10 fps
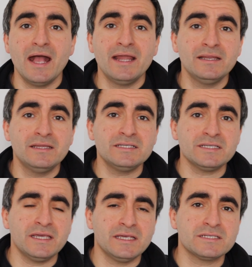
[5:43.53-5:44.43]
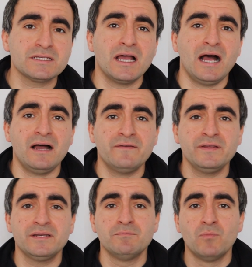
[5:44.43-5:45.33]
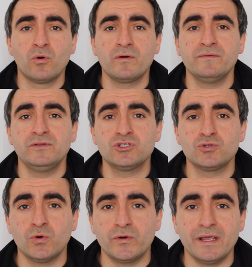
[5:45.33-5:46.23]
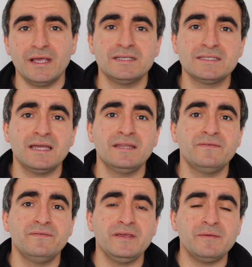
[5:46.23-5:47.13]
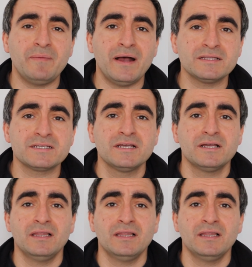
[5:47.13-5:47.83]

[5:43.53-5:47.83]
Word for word: And in this case, I think the moral of the story is that the ThinkPads